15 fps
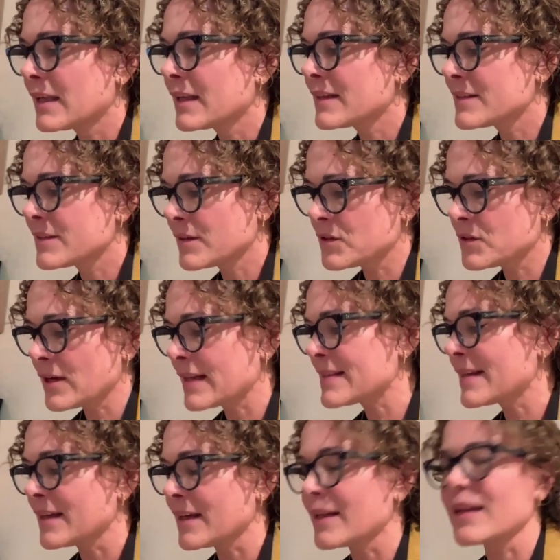So
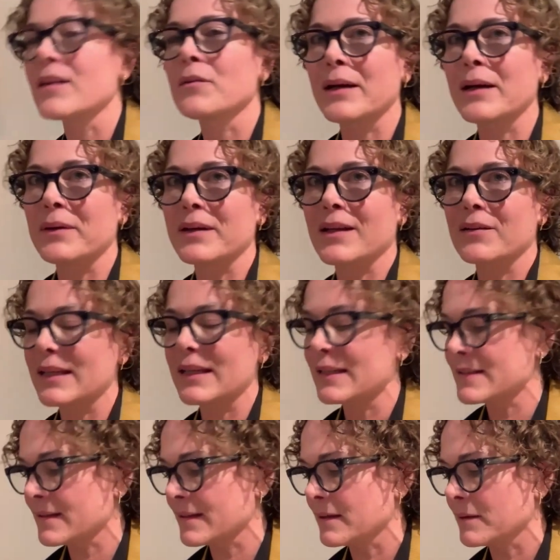translated in a way we can
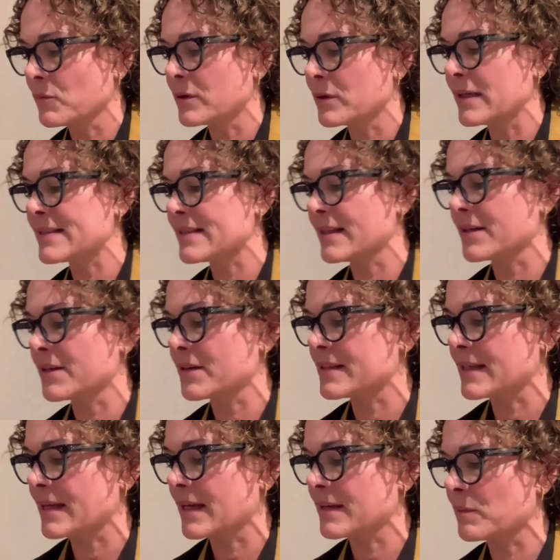more easily
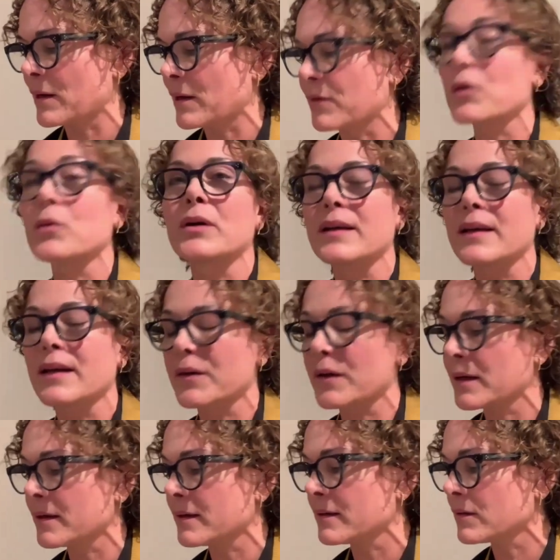understand about
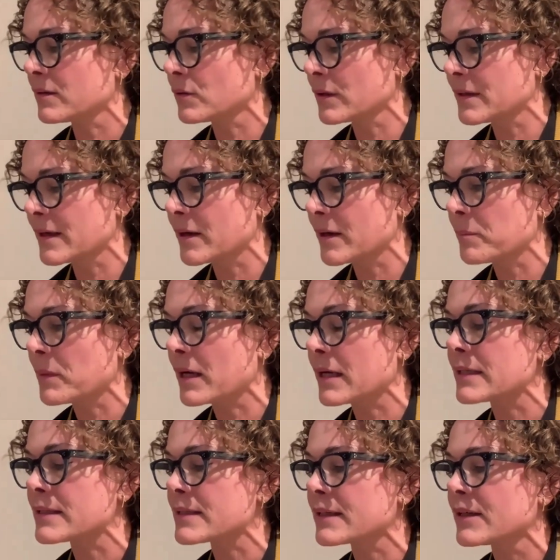ordinary
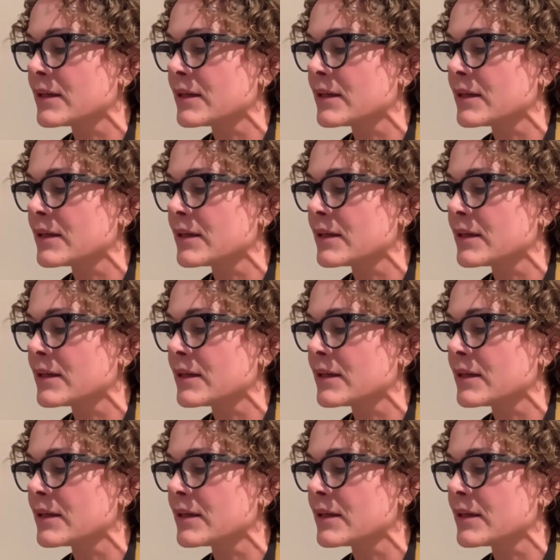mind.